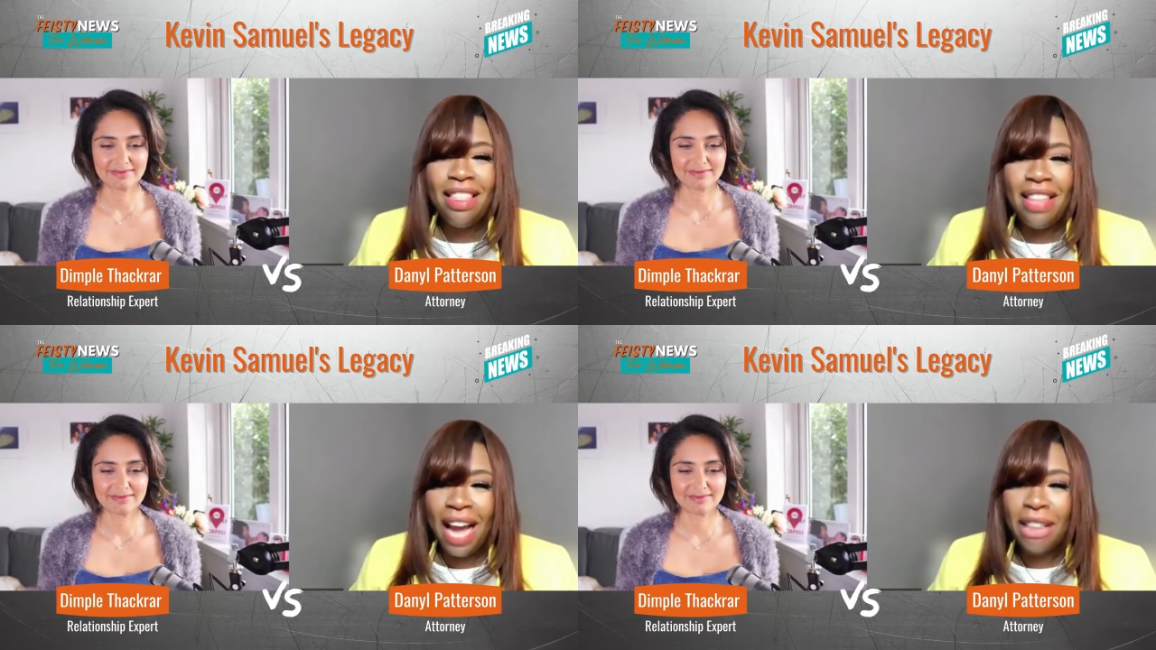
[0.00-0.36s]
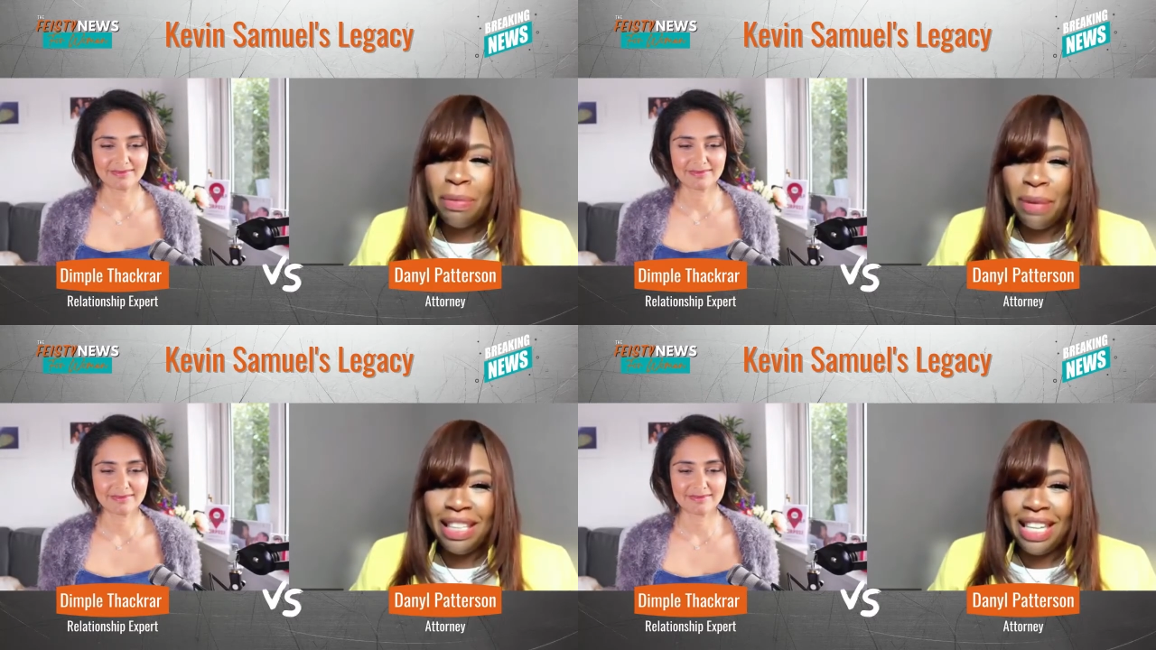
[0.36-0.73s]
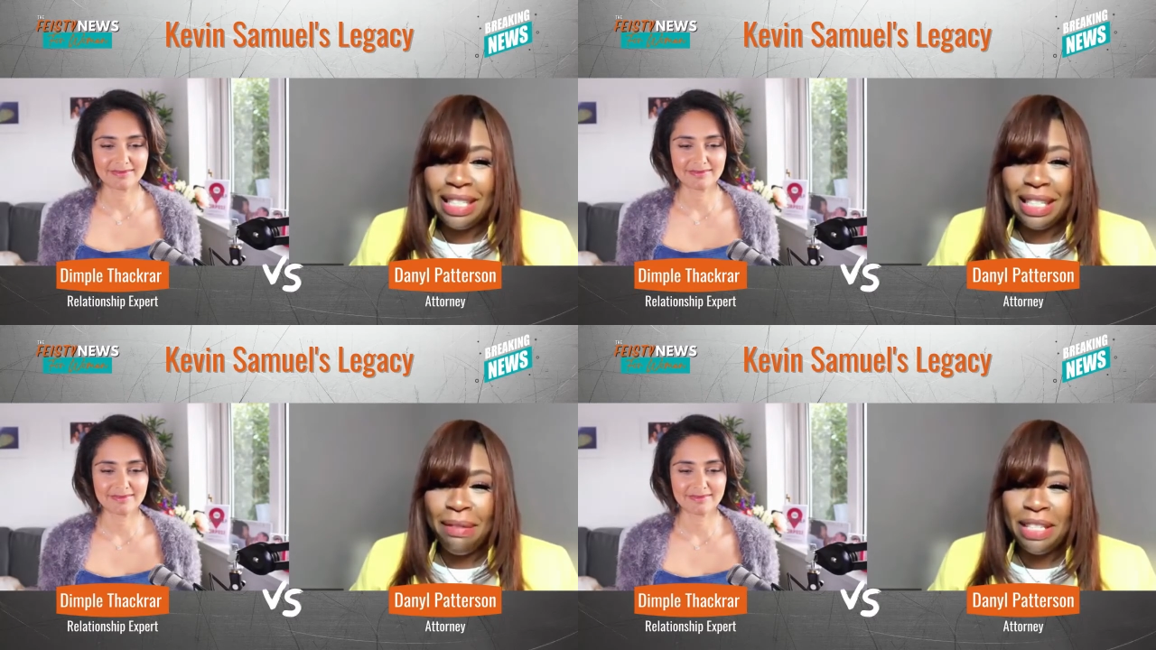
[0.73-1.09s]
Speaker 1: That's what
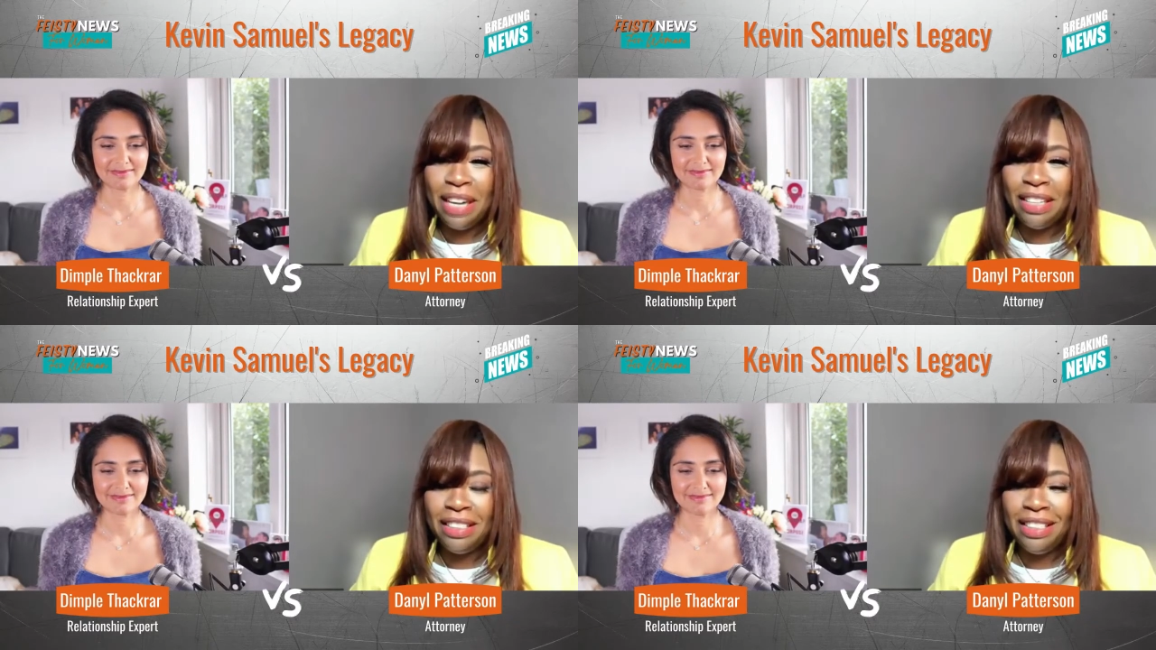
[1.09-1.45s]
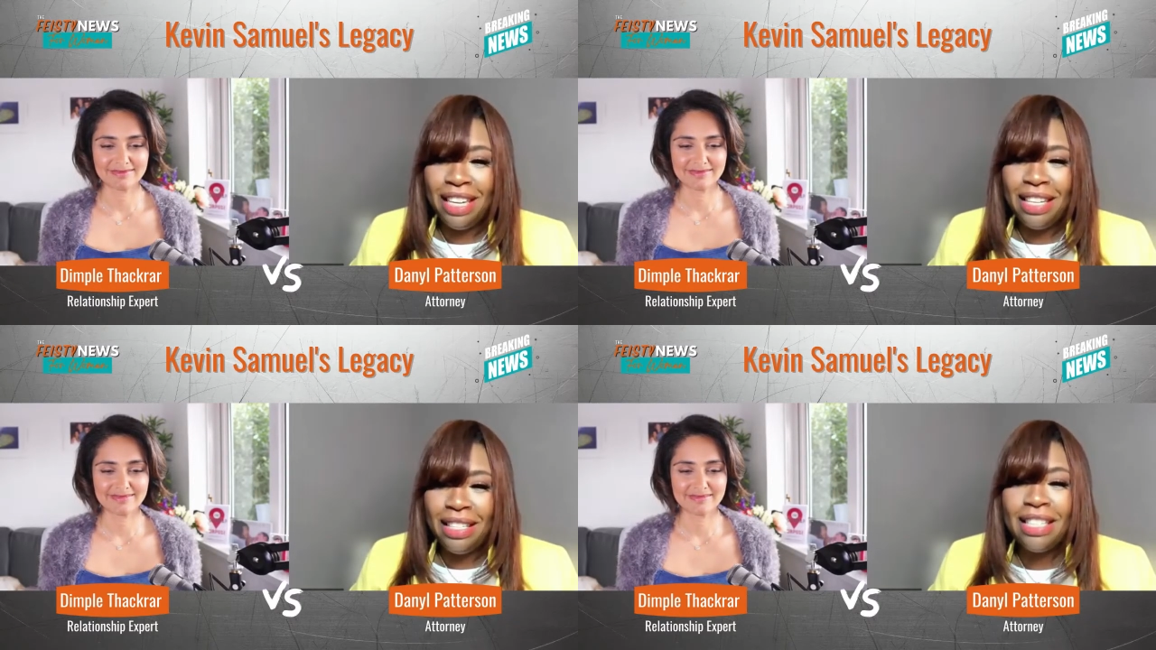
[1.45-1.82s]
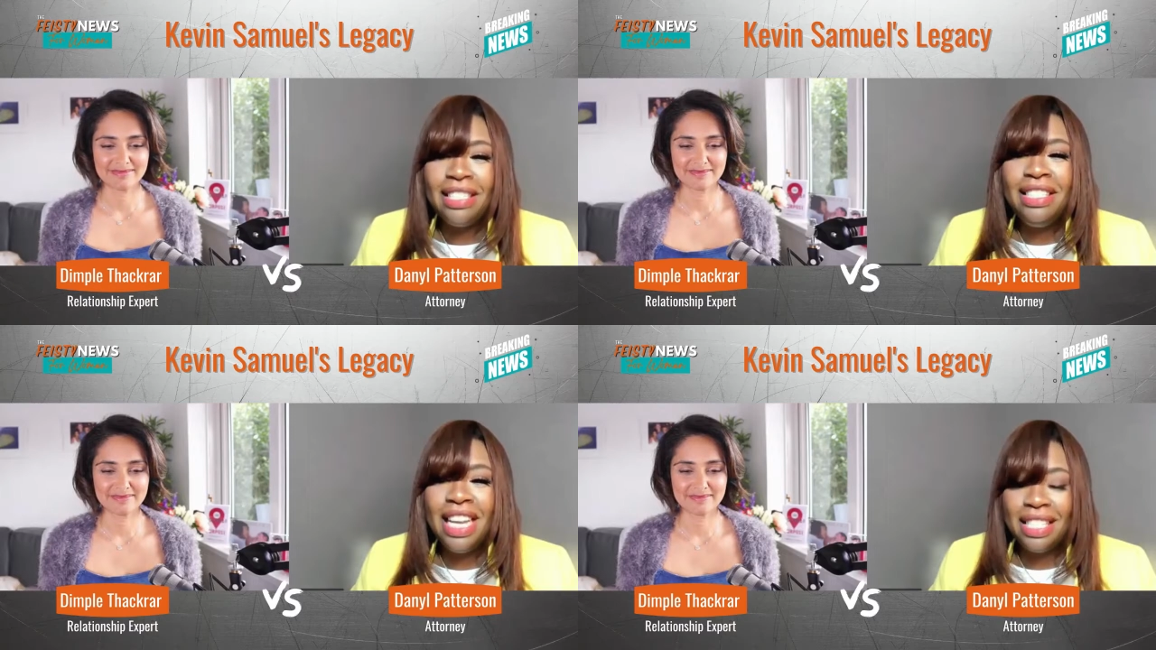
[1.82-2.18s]
they seem to,
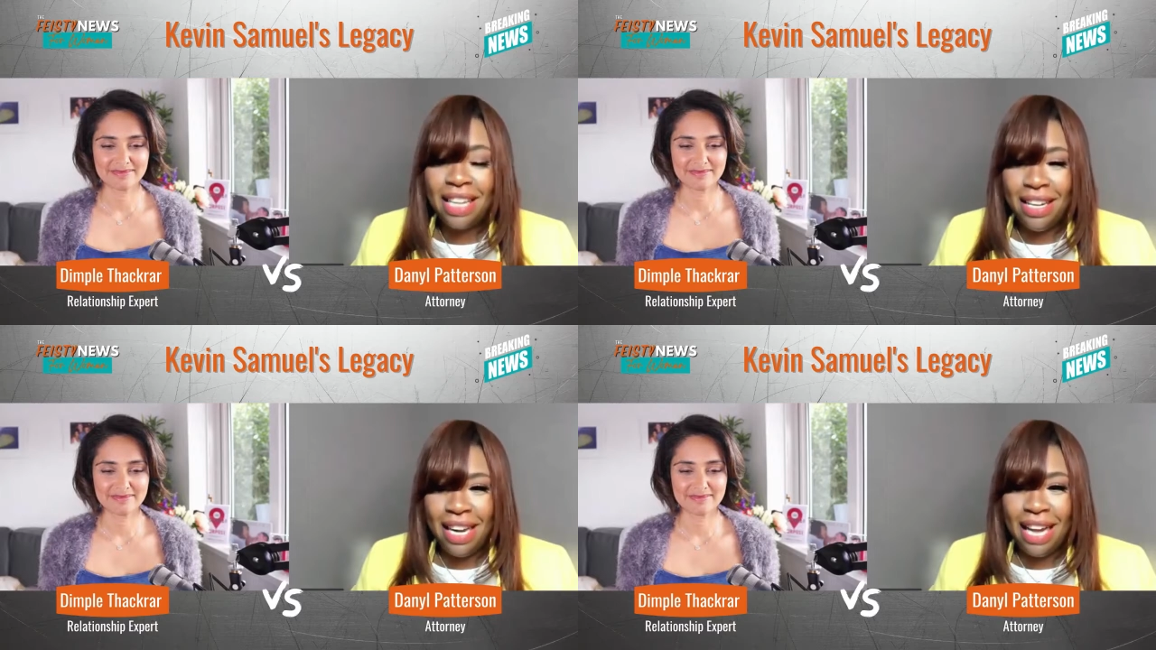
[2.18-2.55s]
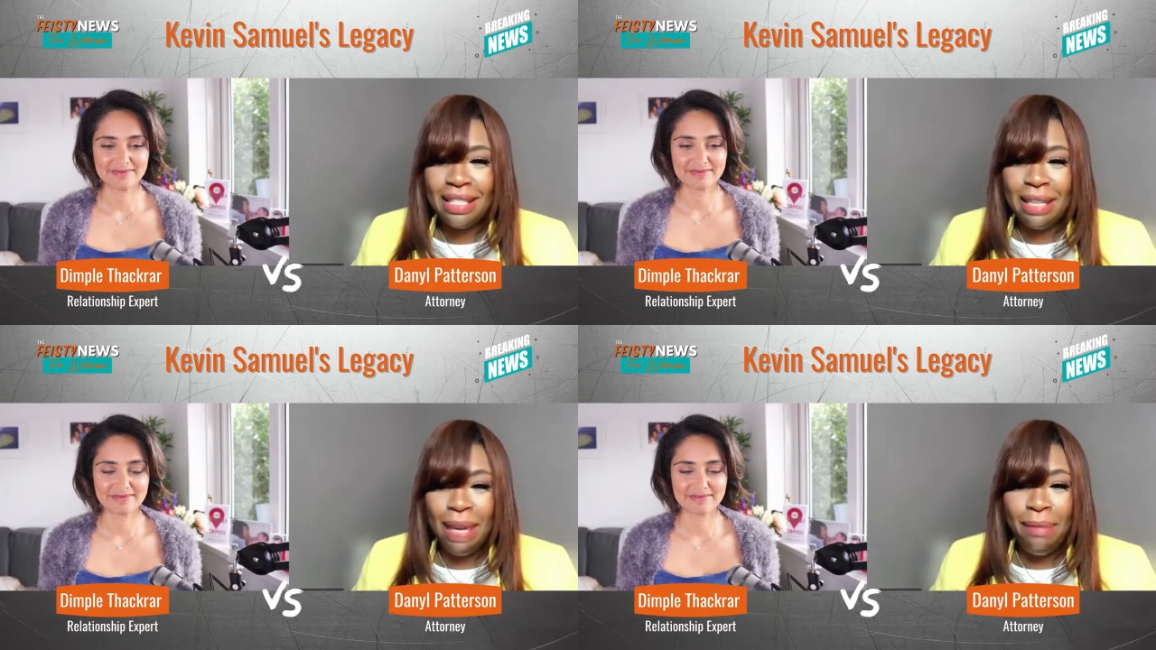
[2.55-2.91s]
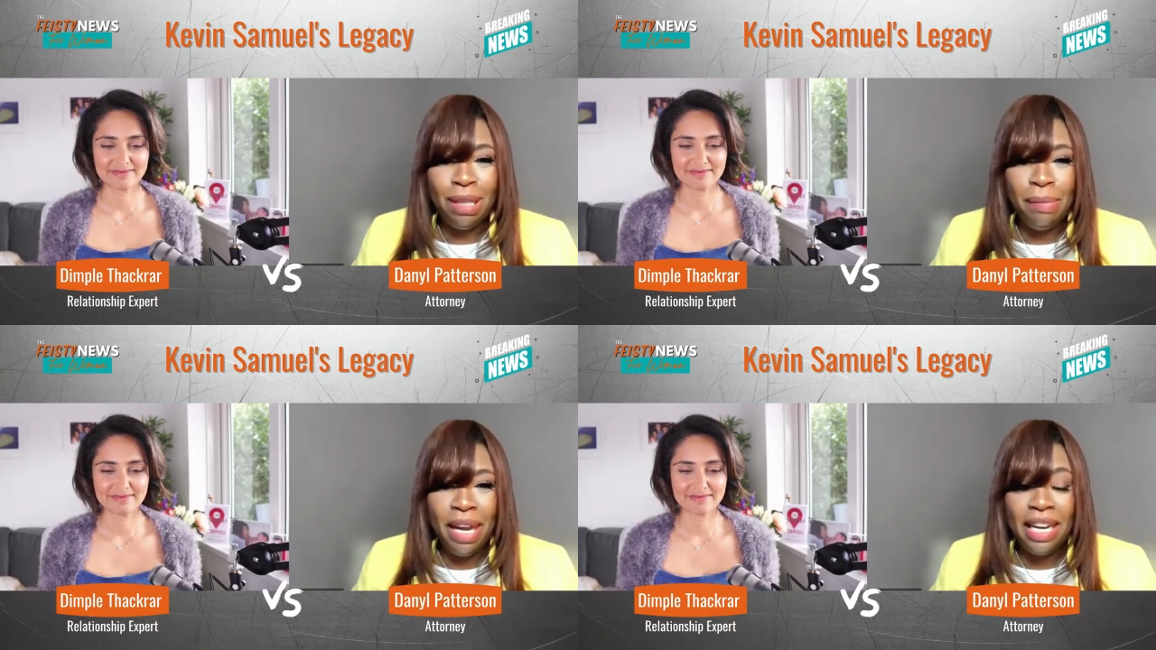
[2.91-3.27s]
the disconnect
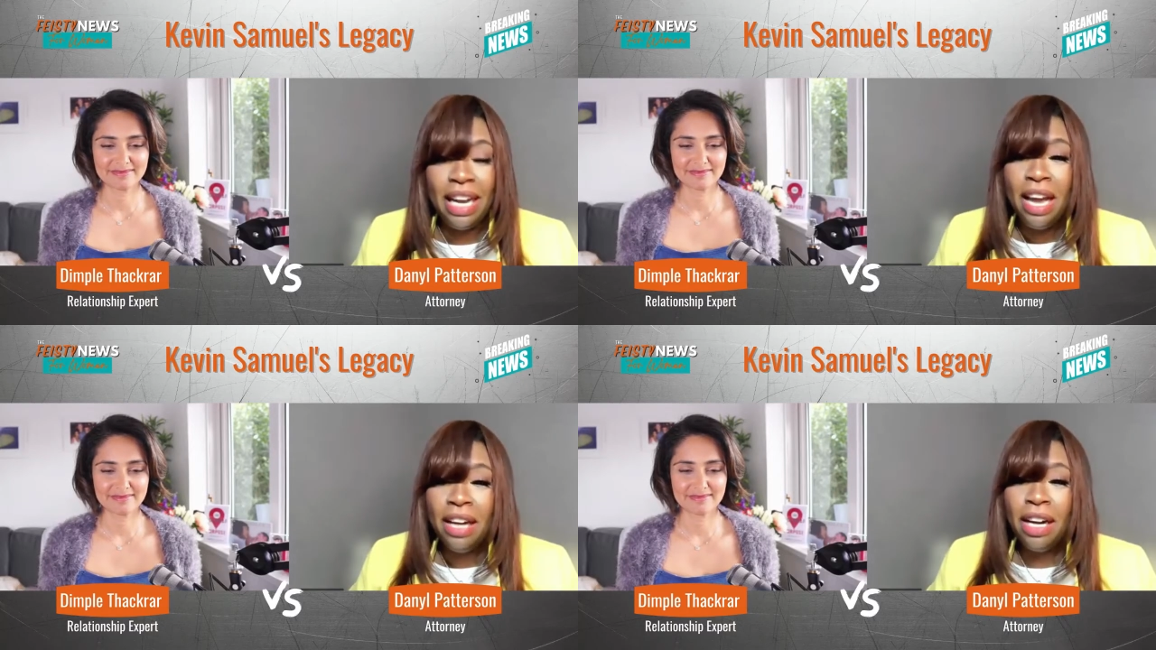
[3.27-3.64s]
seems to be.